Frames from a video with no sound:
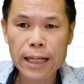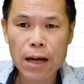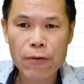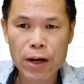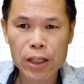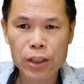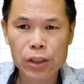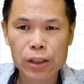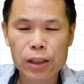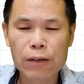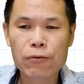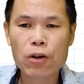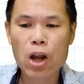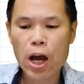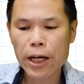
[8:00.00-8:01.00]
direction,
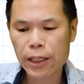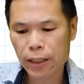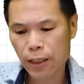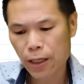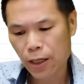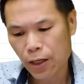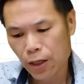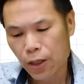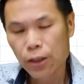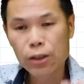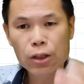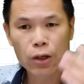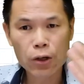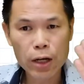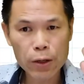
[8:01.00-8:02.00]
if you like.
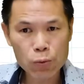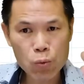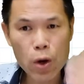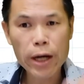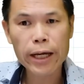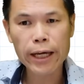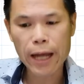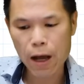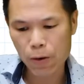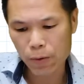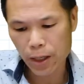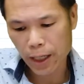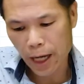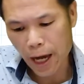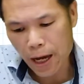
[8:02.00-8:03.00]
So let's work it out,
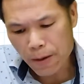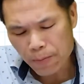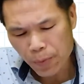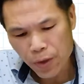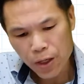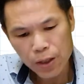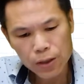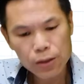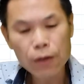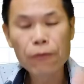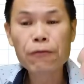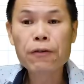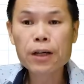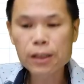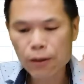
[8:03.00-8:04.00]
okay?
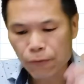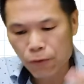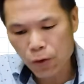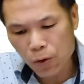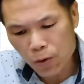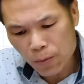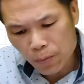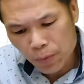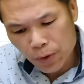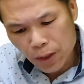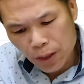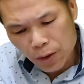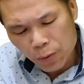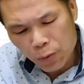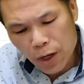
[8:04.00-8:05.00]
So first of all,
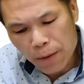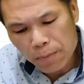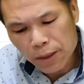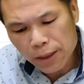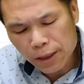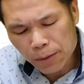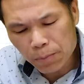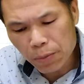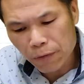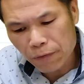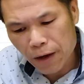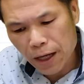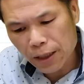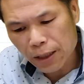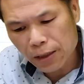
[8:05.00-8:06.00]
let me
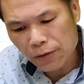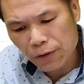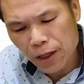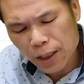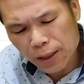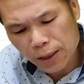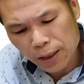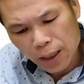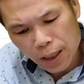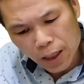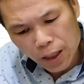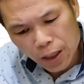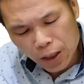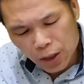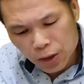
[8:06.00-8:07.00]
simplify this first.
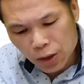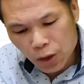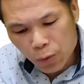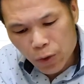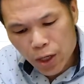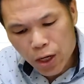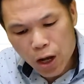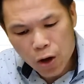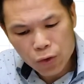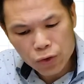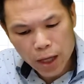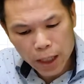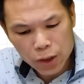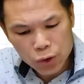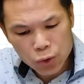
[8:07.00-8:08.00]
So we know
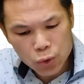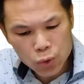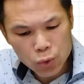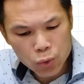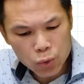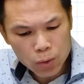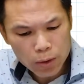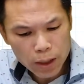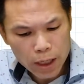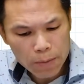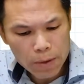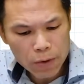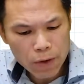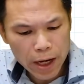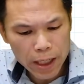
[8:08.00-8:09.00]
that 2, let
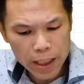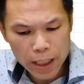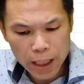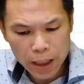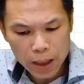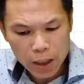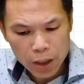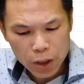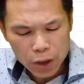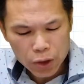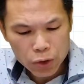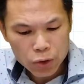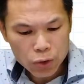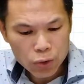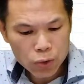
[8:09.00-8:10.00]
me write here,
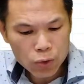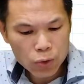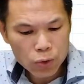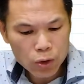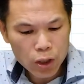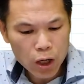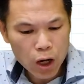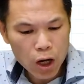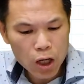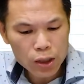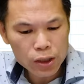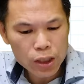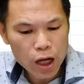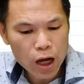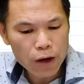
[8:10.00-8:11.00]
2
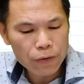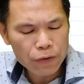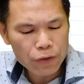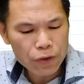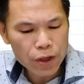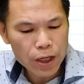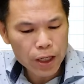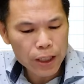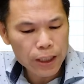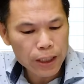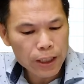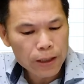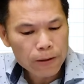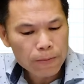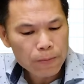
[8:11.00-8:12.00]
cos of
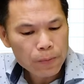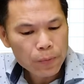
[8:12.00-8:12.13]
30